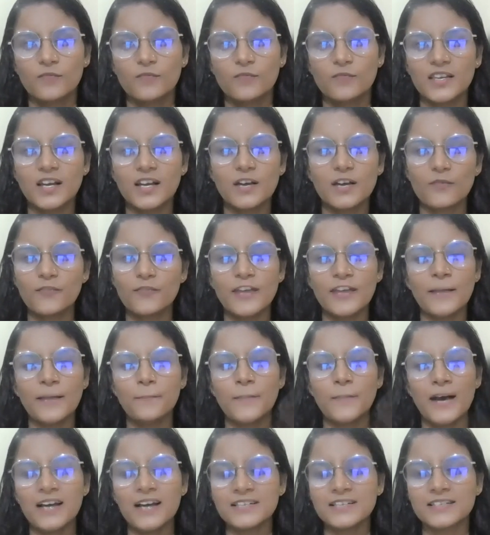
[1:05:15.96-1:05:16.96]
We are
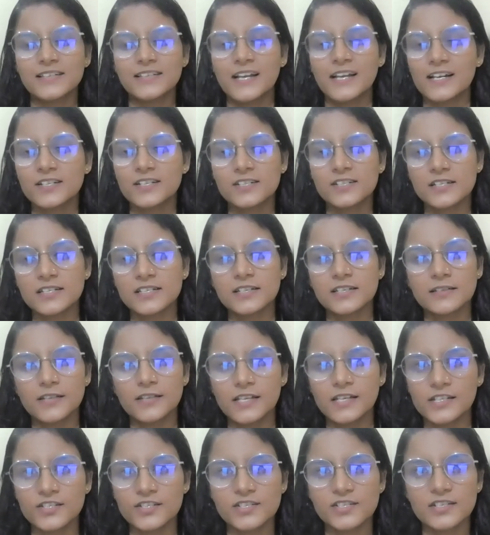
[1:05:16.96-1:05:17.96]
way past that
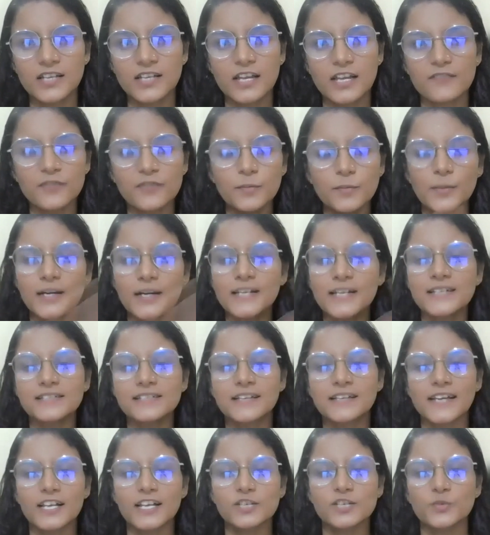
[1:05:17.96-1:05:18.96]
judging age. Everybody
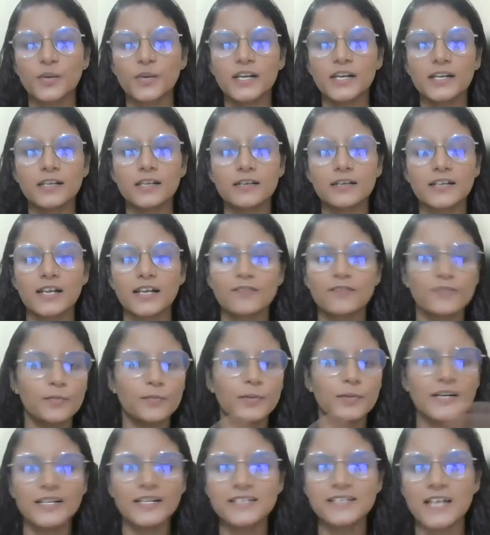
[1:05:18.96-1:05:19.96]
is graduate here.
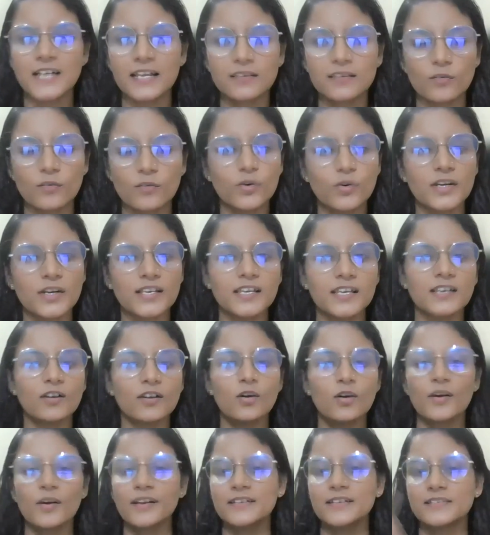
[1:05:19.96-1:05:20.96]
Everybody is either
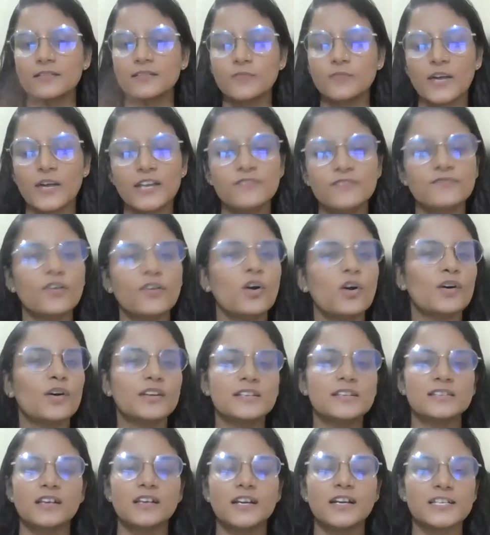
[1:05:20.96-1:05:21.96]
working or is a wife or
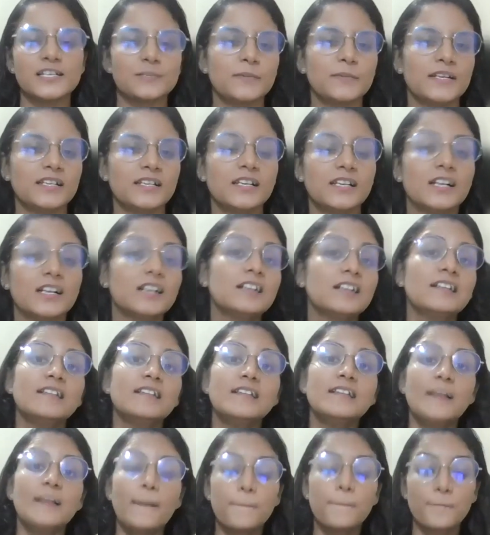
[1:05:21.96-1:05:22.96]
is a husband
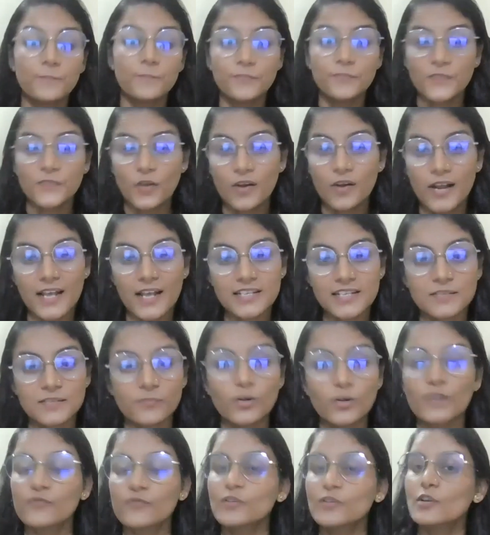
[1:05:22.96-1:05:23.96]
or has a
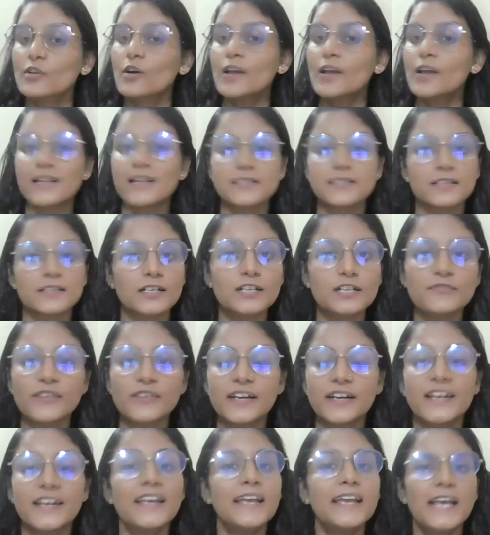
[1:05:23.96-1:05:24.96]
boyfriend or has a
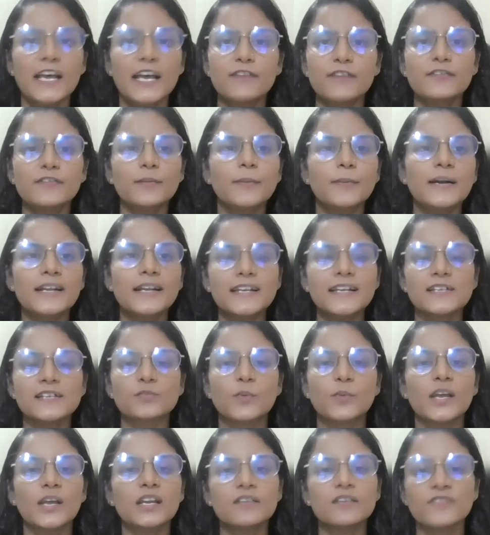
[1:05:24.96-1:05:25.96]
girlfriend. Everybody
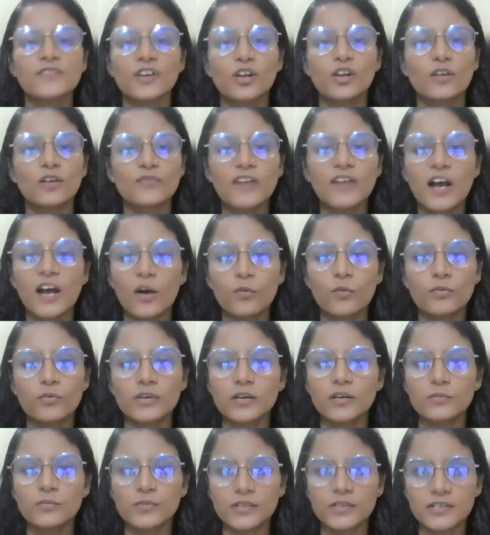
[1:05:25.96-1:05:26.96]
is well aware of how
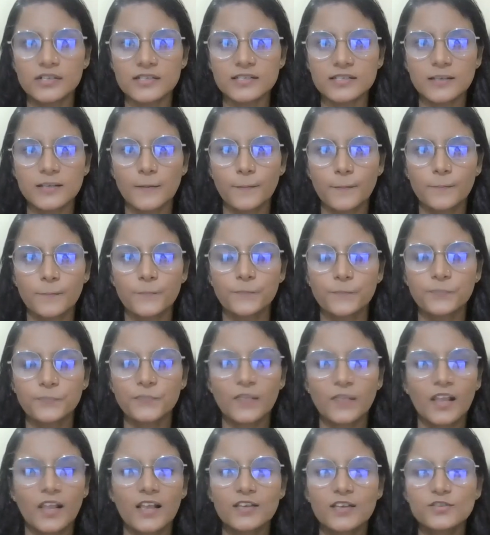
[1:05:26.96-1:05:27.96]
world works.
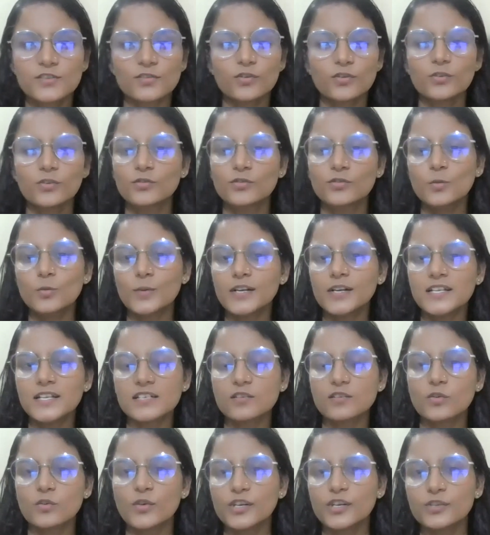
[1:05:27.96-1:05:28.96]
So nobody
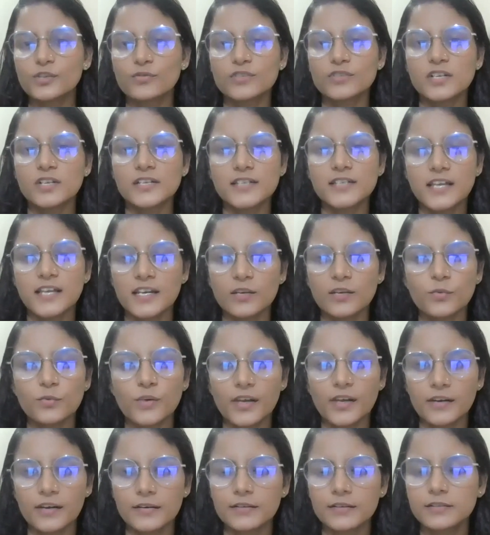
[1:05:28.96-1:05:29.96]
is going to judge
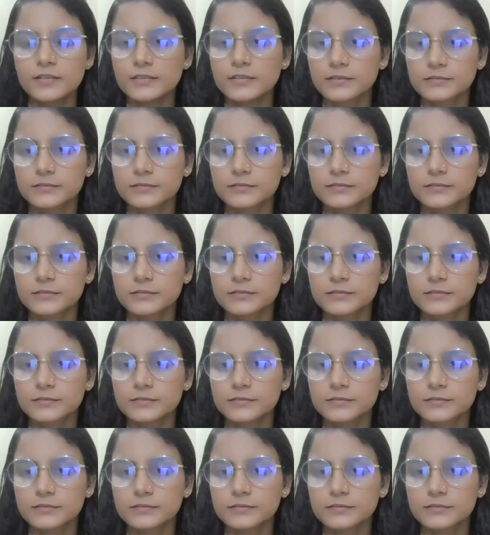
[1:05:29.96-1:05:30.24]
anyone.